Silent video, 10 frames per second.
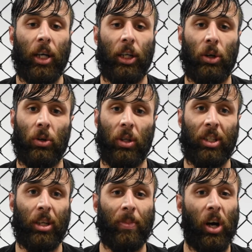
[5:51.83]

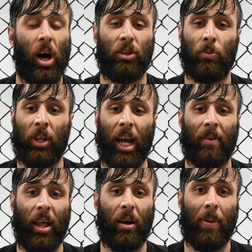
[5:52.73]
It's gonna be awesome. We're gonna
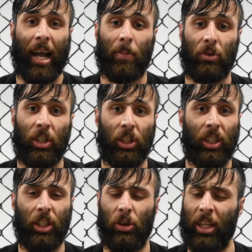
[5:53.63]
have a lot of black belts
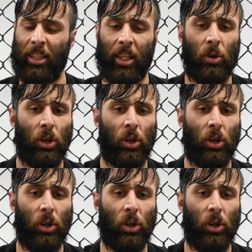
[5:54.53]
teaching. Nathan